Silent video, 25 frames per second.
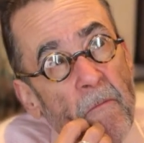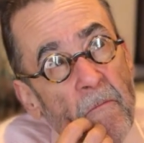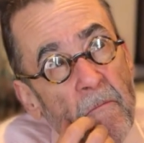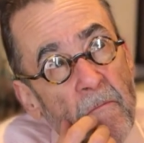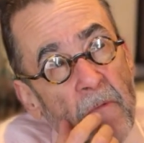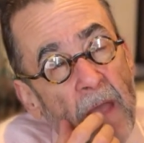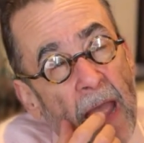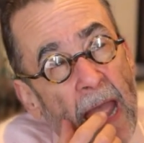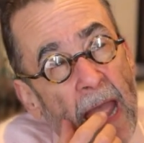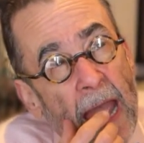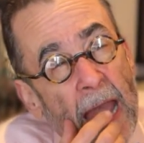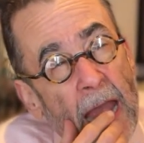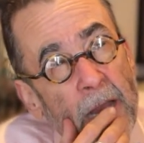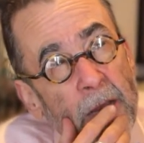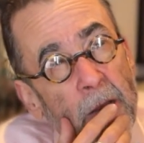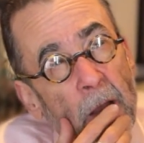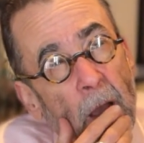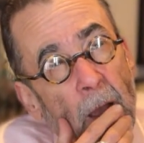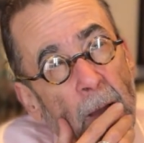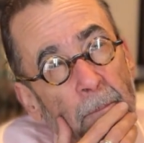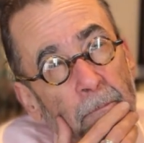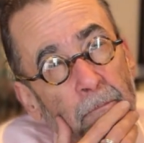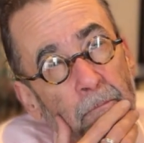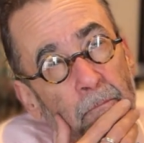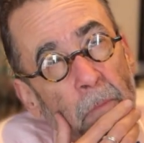had
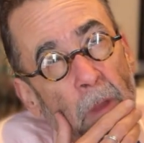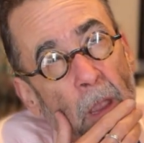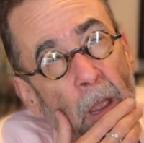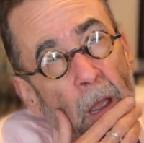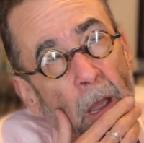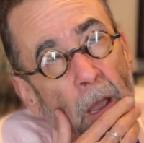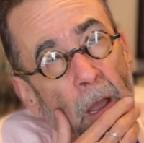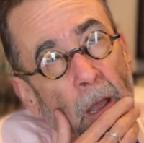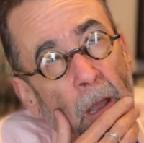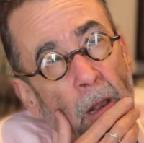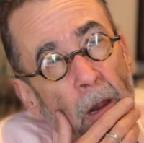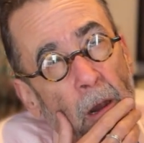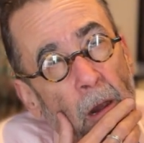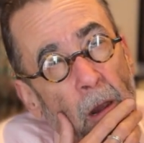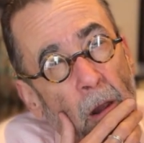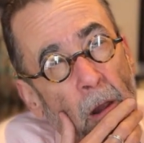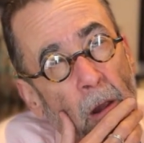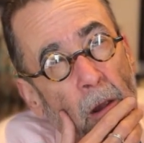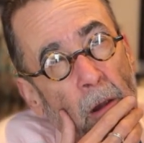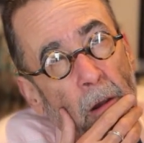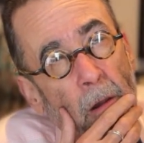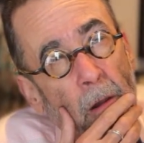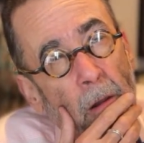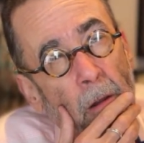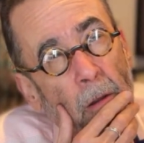um, uh,
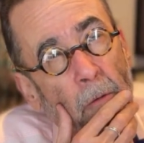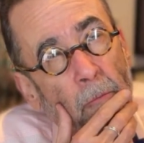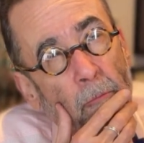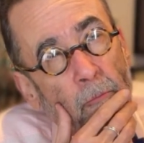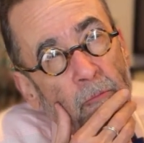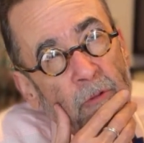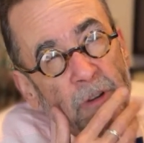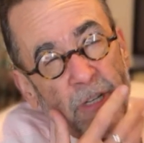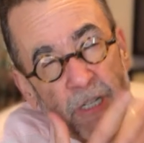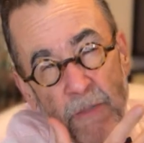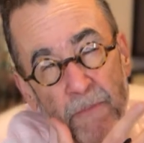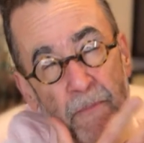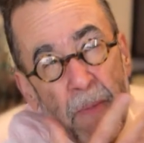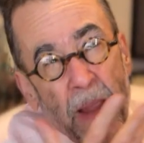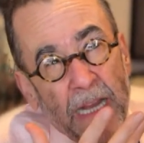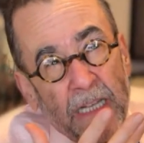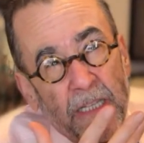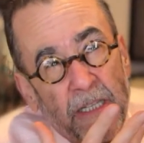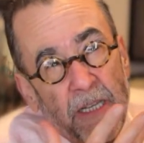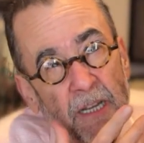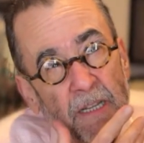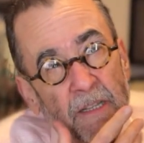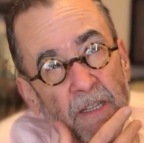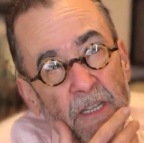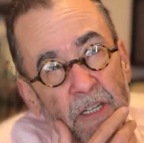uh, uh,
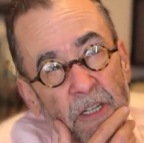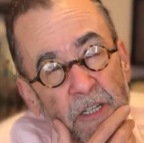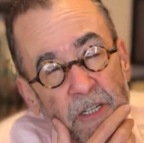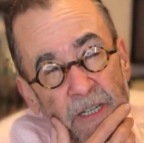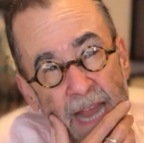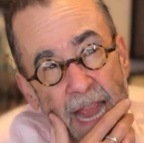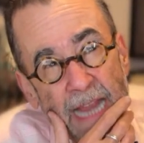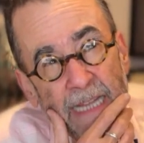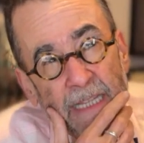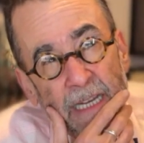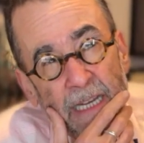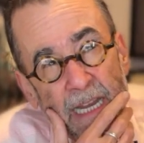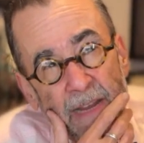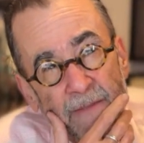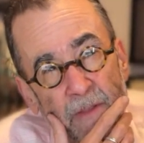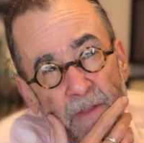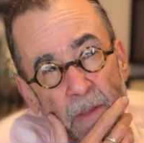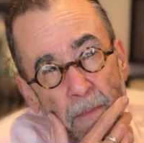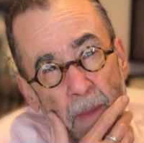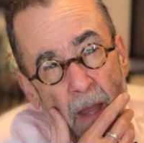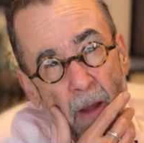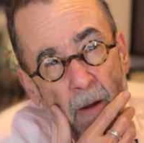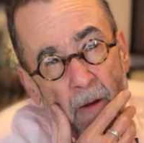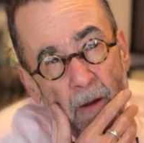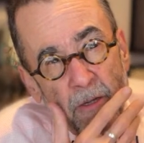respected the sanctity of the
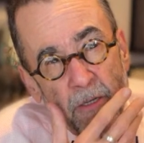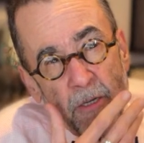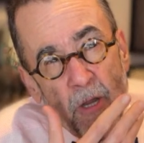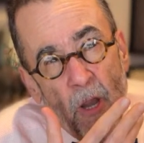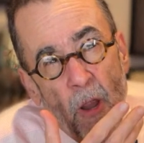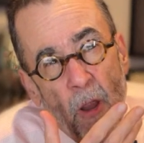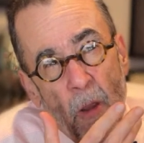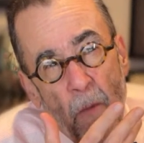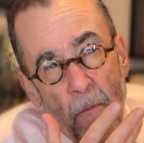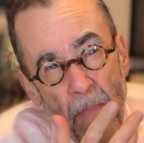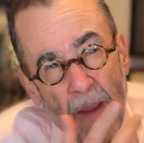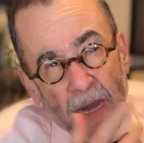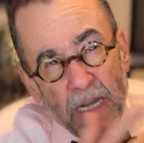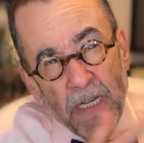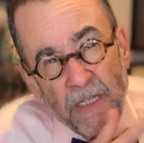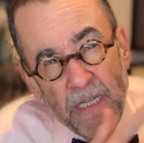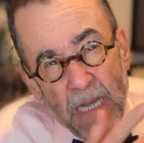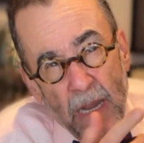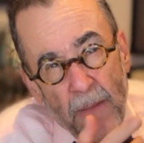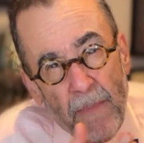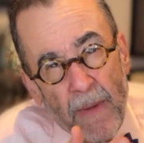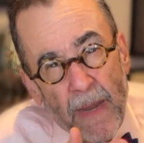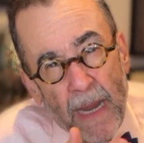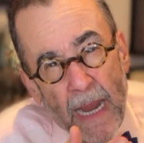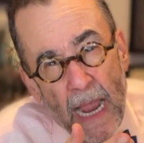marriage by
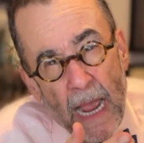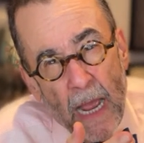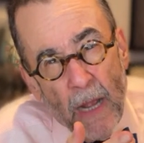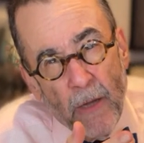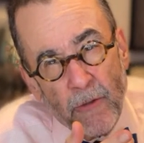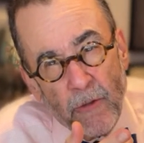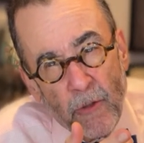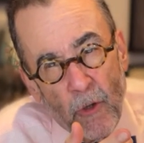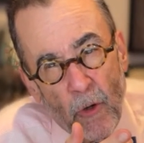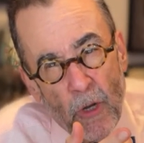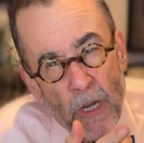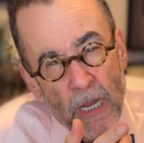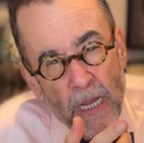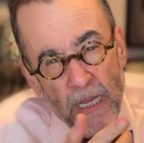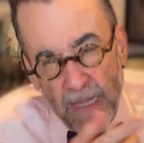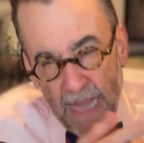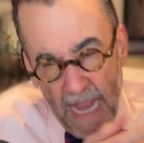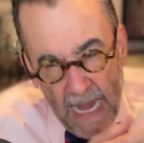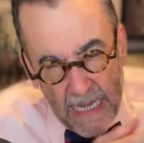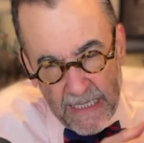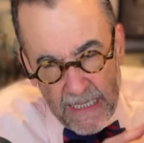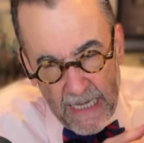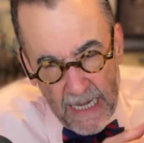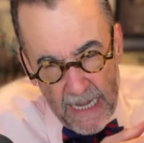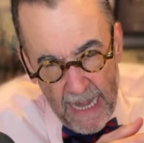stepping out. So
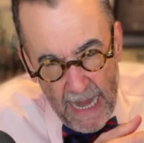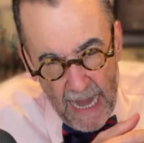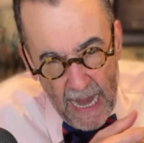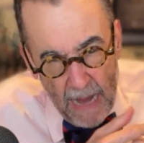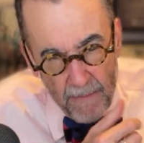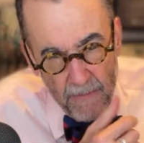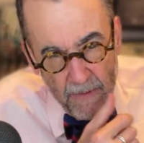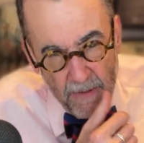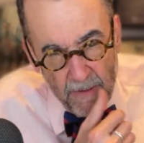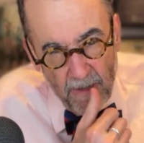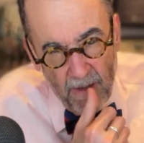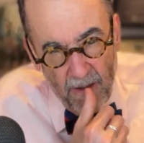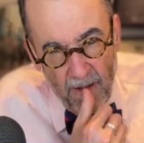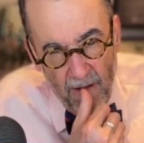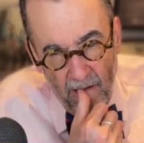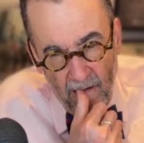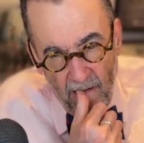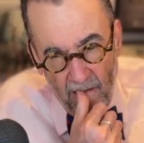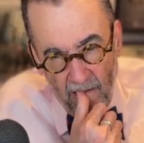that didn't happen, did it?